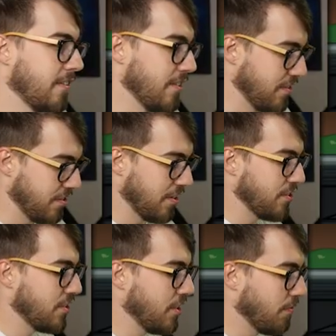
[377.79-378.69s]
This is
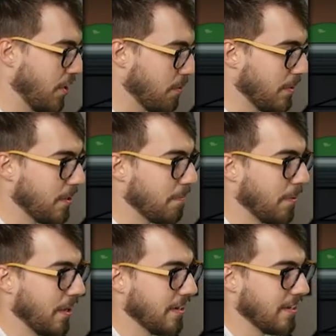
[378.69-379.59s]
such a derailment,
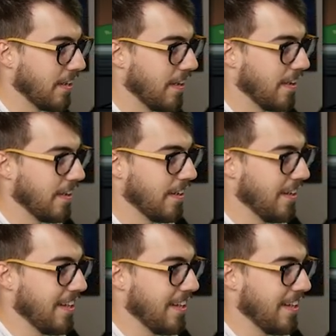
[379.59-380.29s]
but uh,